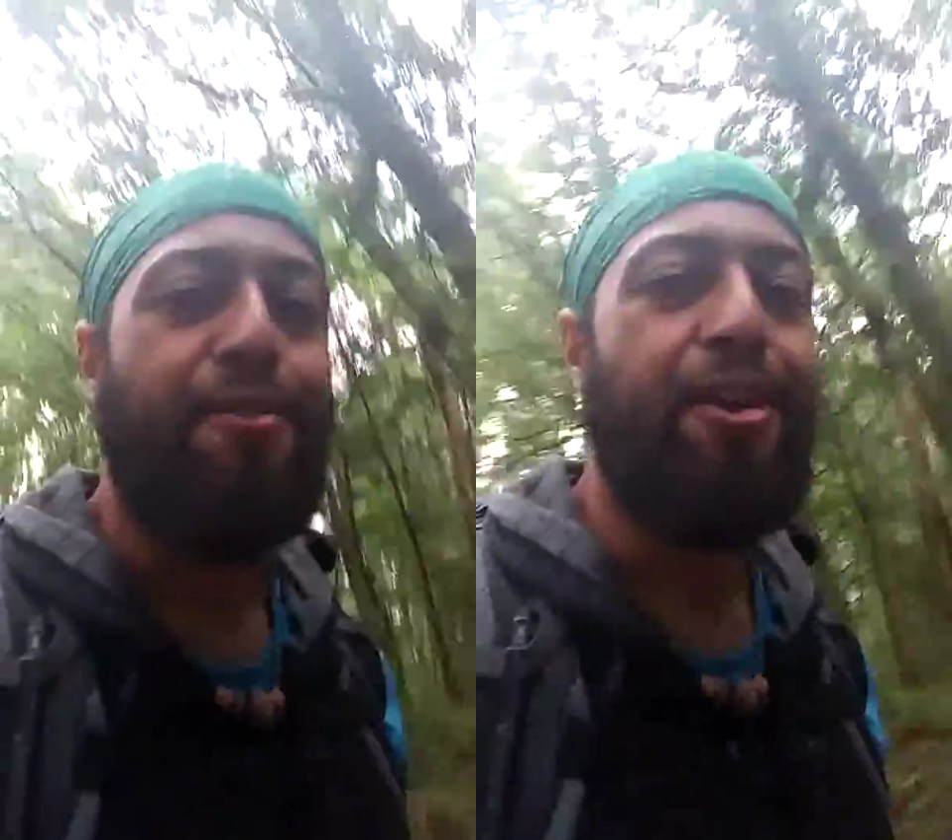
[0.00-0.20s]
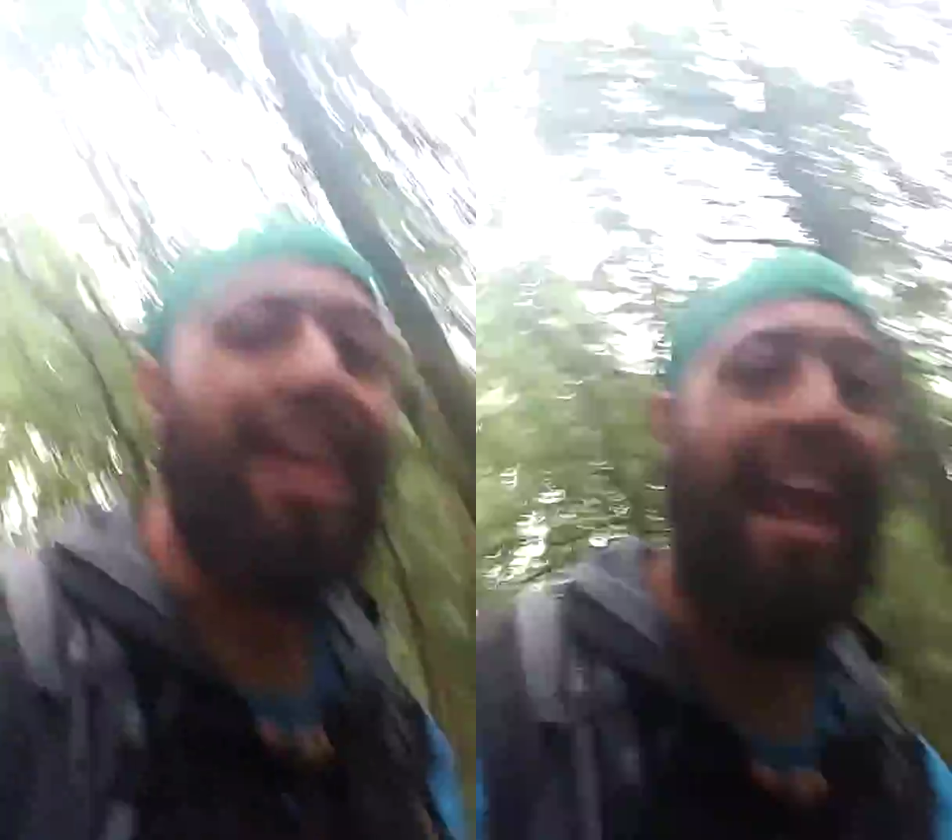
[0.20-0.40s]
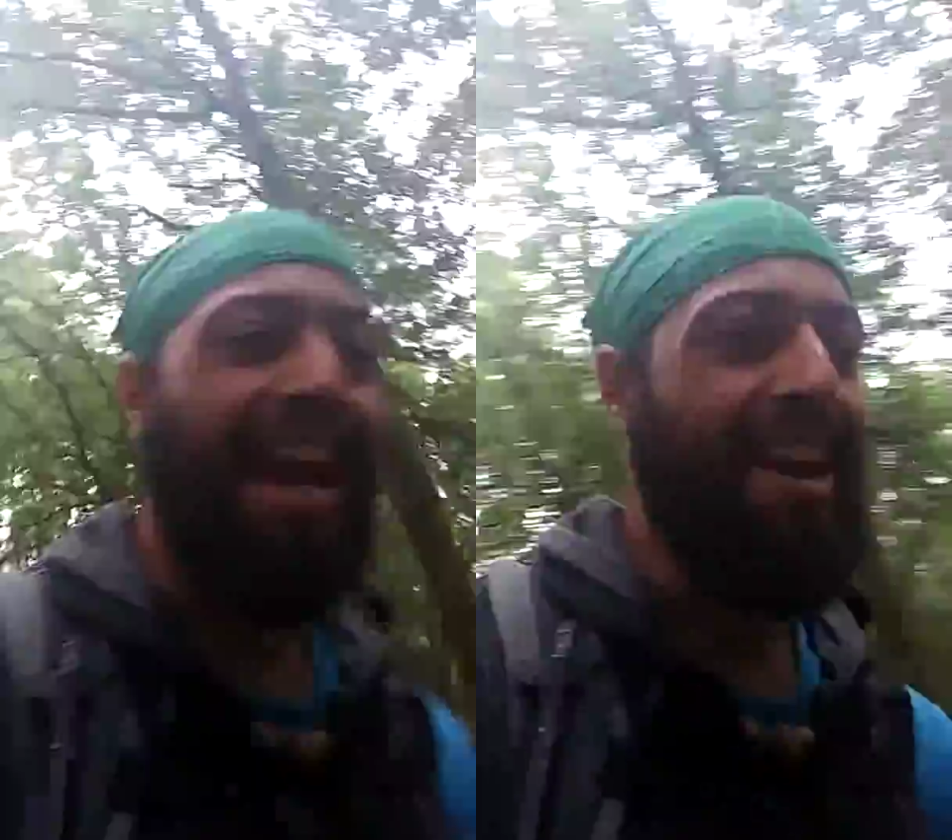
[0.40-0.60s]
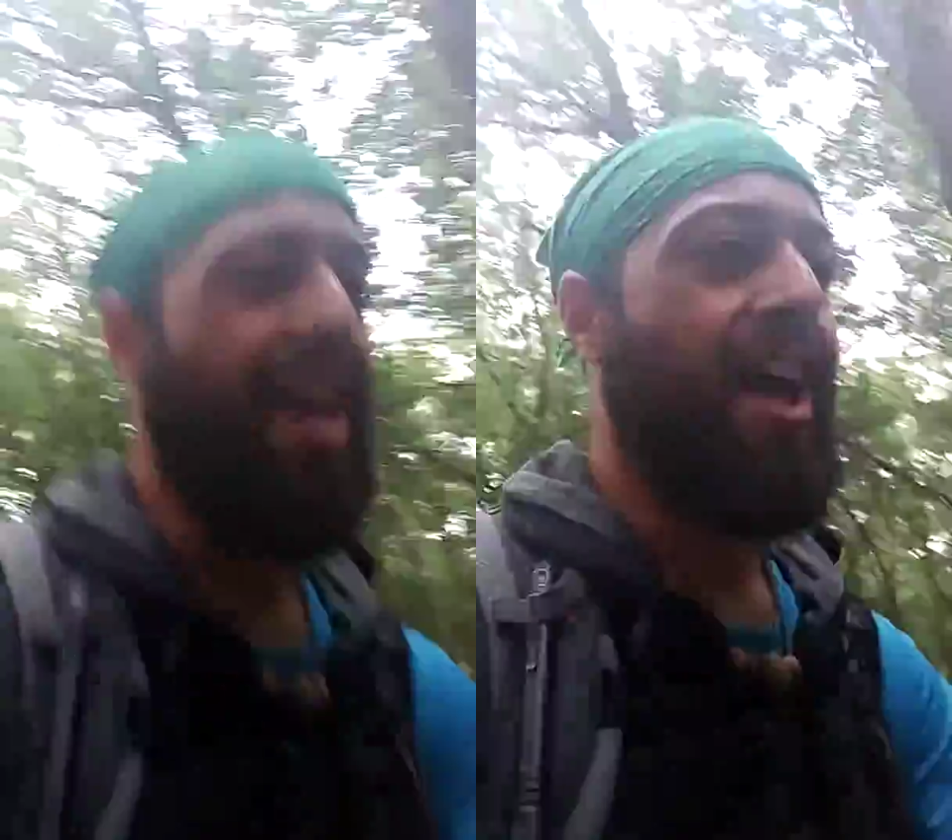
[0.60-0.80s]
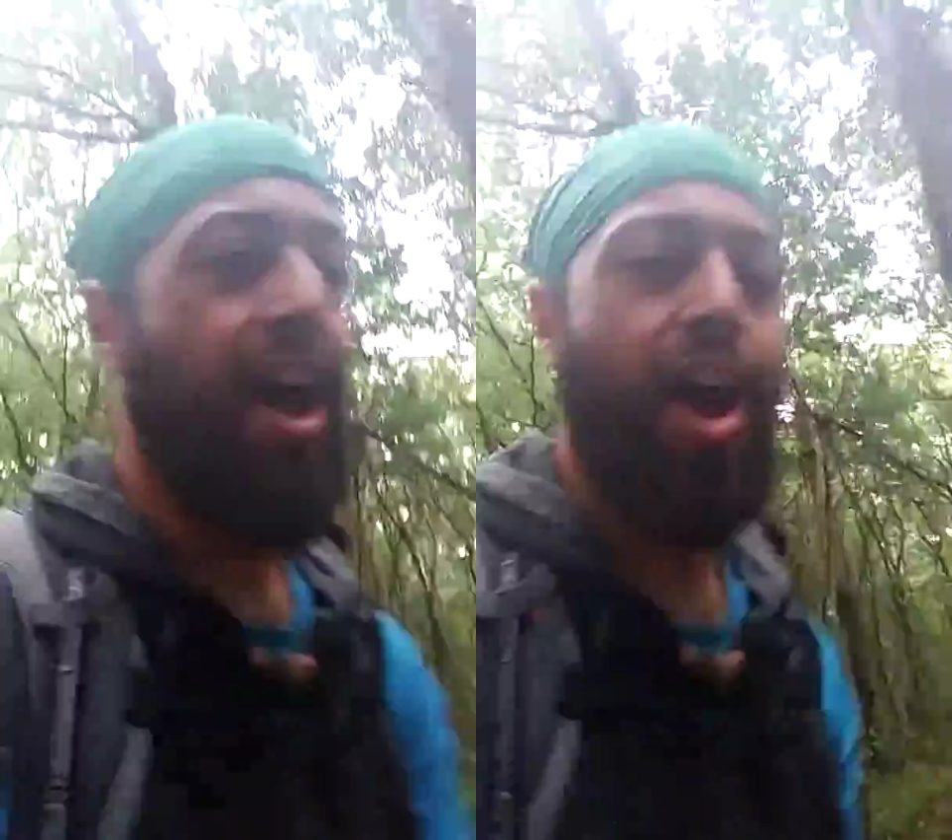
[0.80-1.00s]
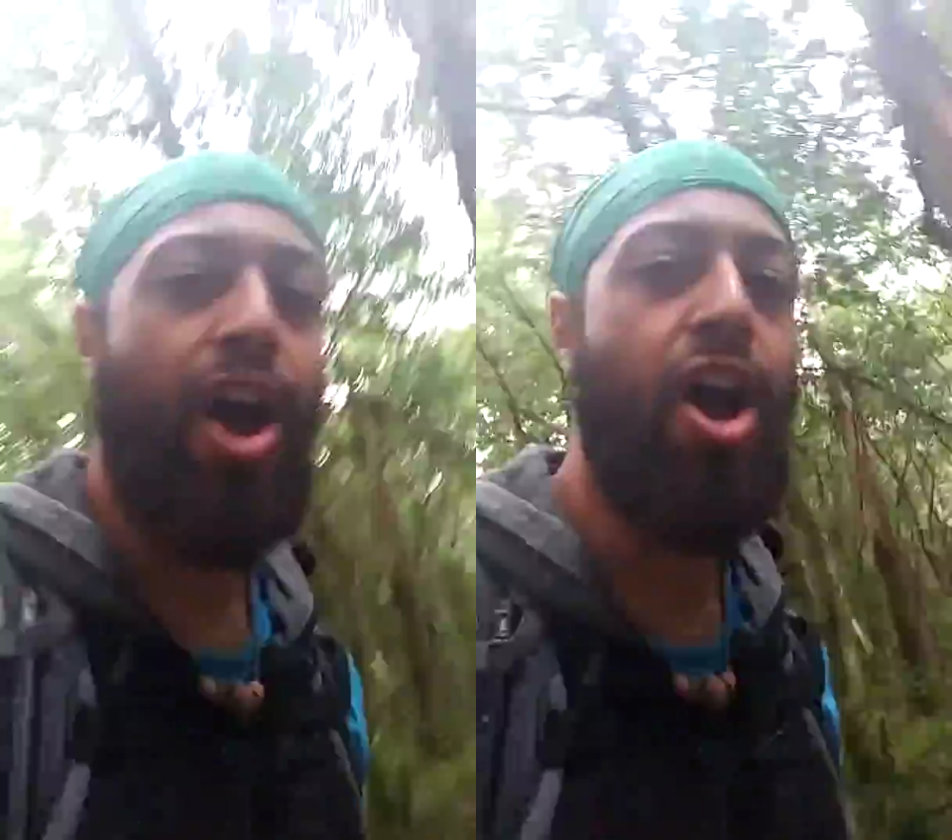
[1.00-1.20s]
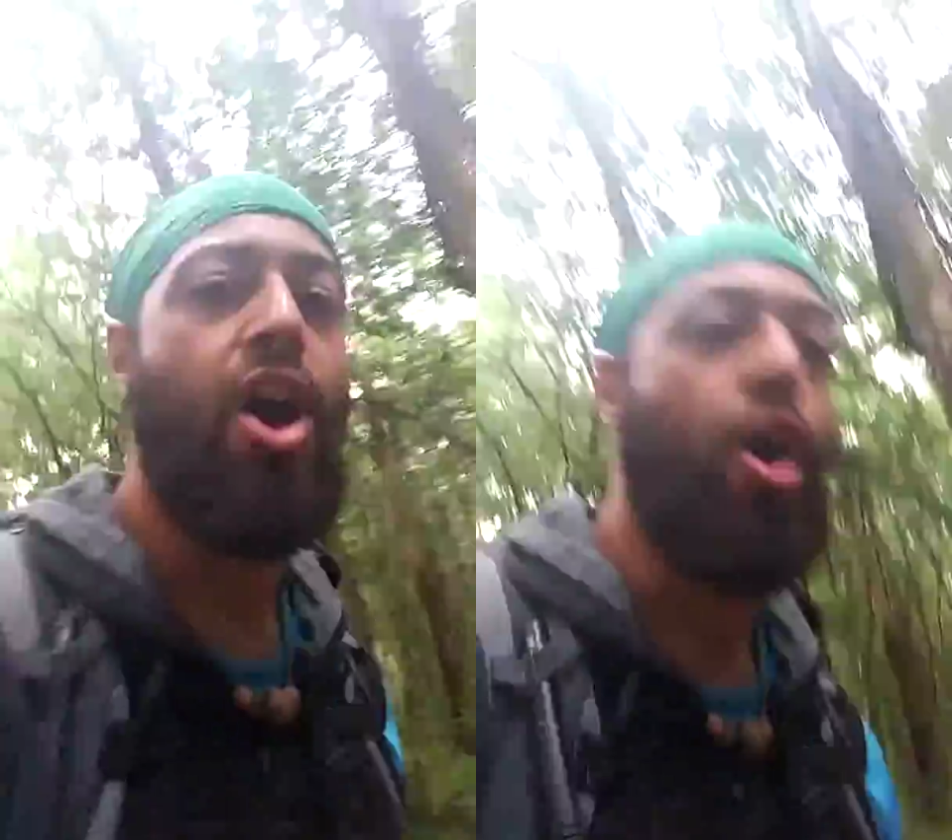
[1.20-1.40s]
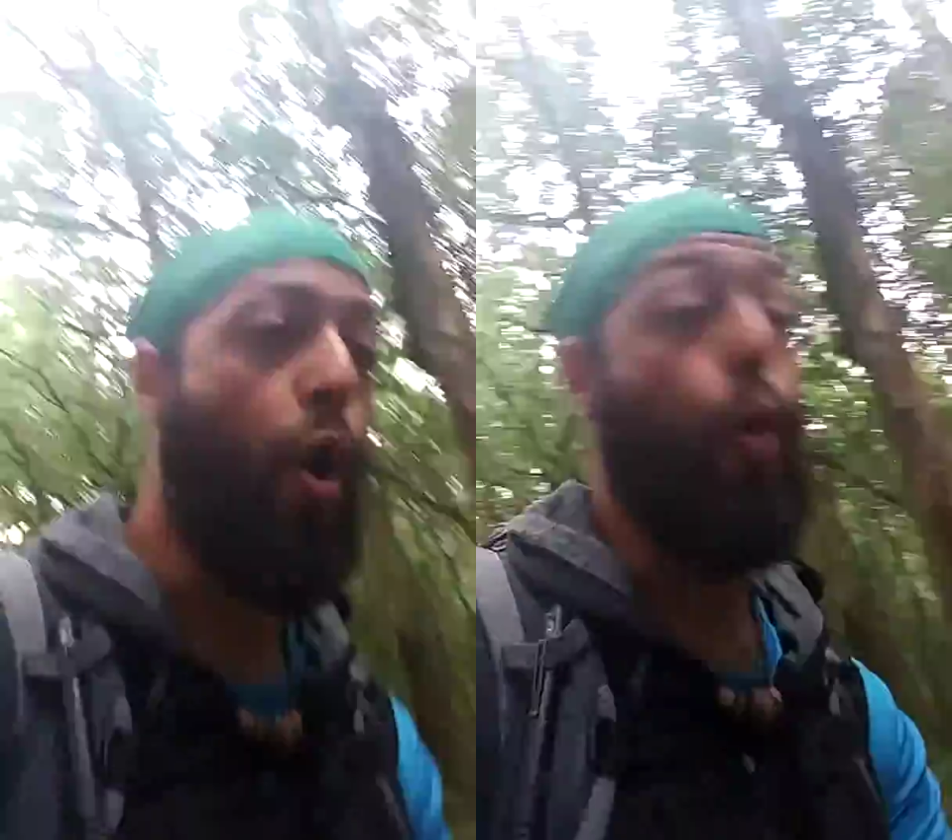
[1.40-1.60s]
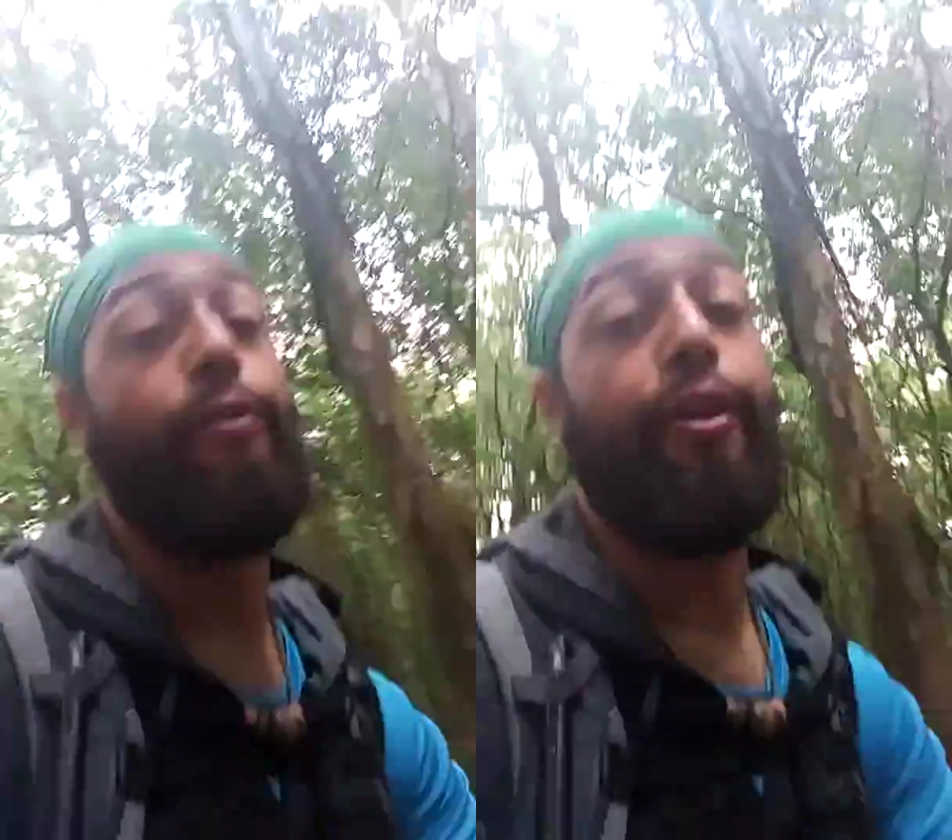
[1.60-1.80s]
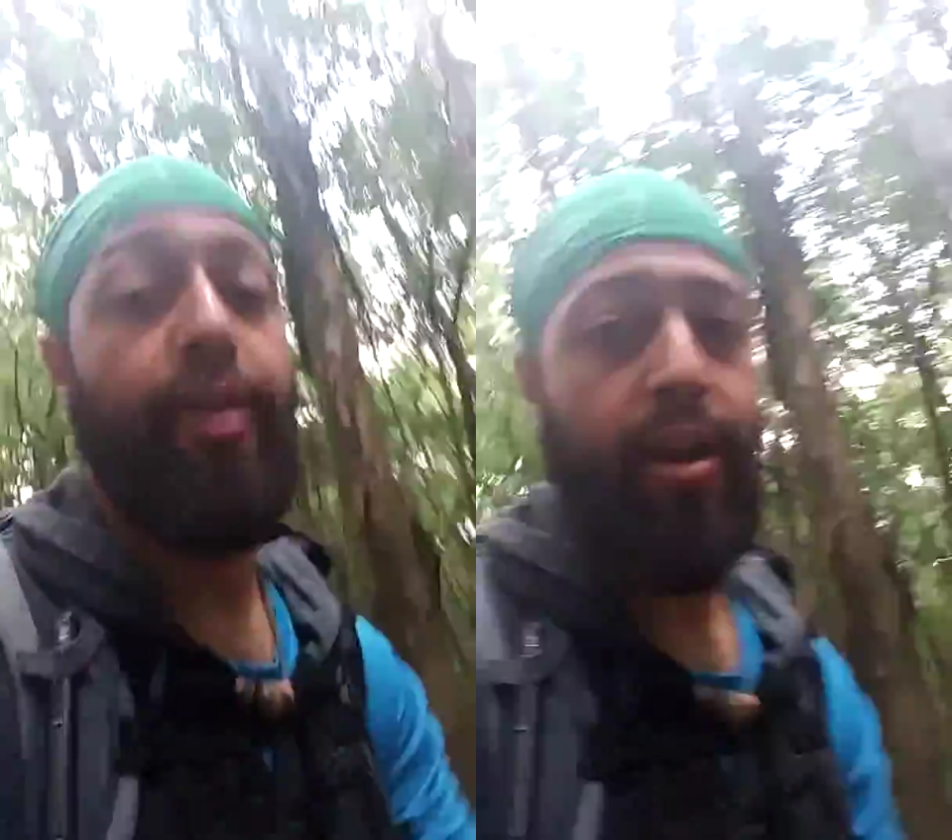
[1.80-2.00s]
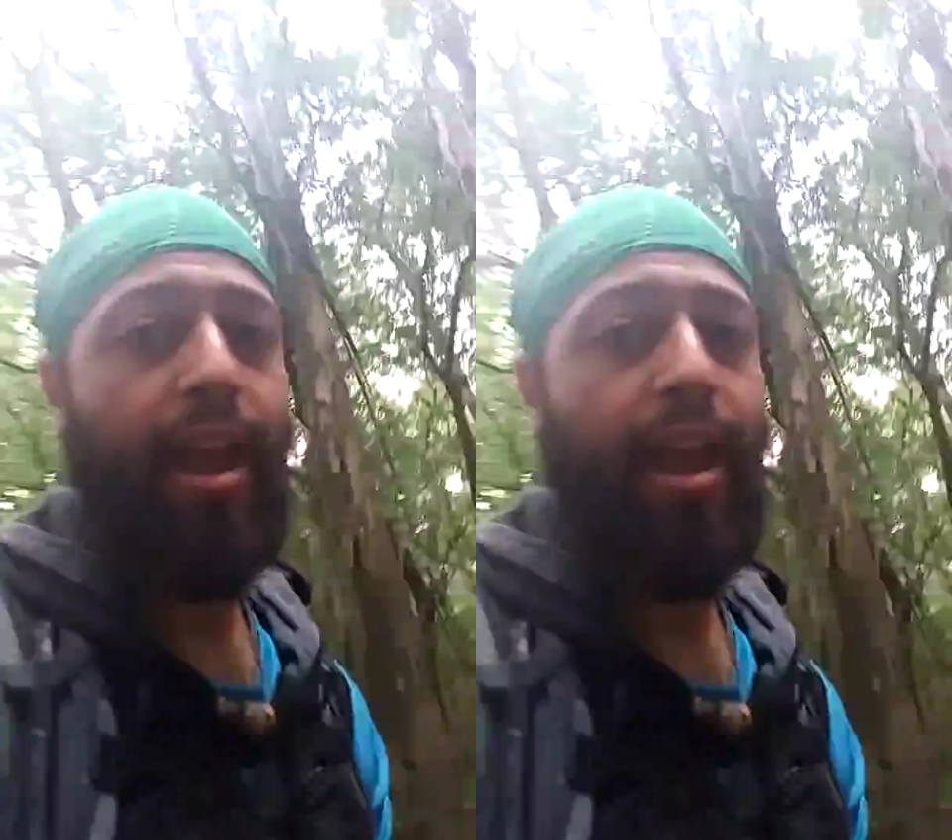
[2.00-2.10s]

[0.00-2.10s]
done over